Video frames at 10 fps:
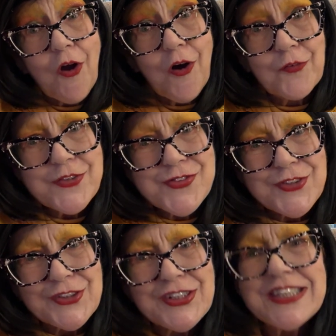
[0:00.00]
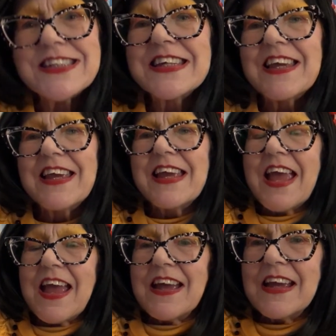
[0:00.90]
always good.
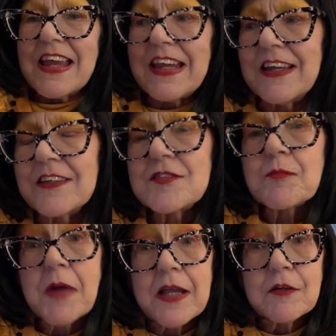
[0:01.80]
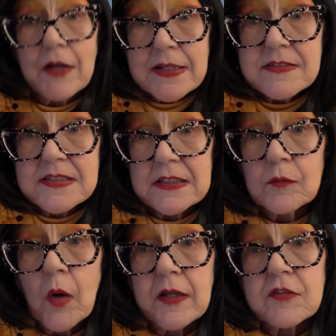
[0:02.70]
And my grandteen
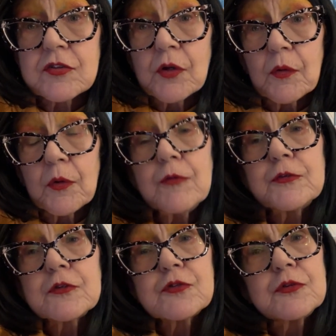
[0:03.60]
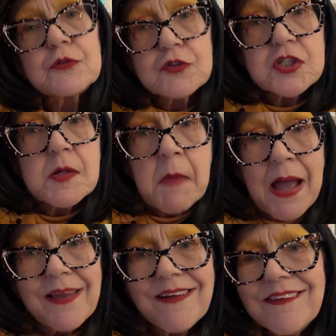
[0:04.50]
wanted to go over to
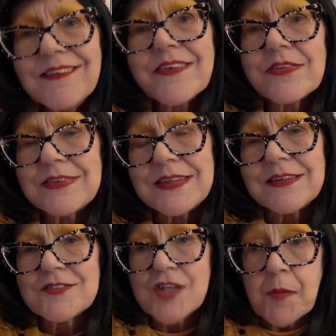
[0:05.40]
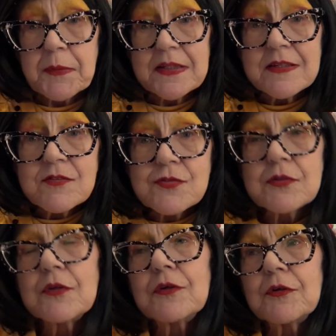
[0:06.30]
Ujiyamaya, the Japanese
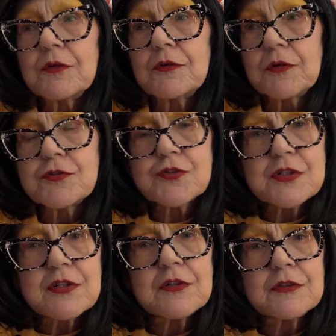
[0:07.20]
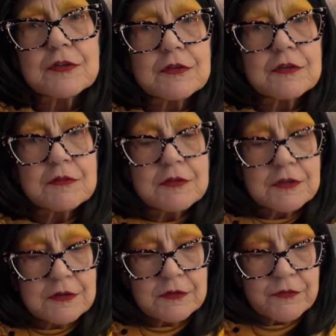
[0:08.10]
grocery
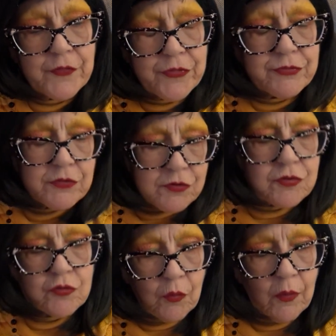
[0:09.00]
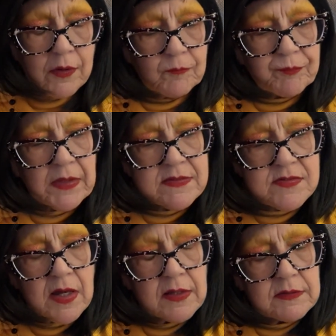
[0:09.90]
store. It's
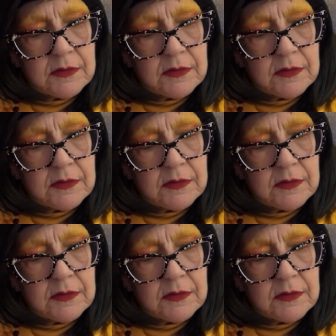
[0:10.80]
got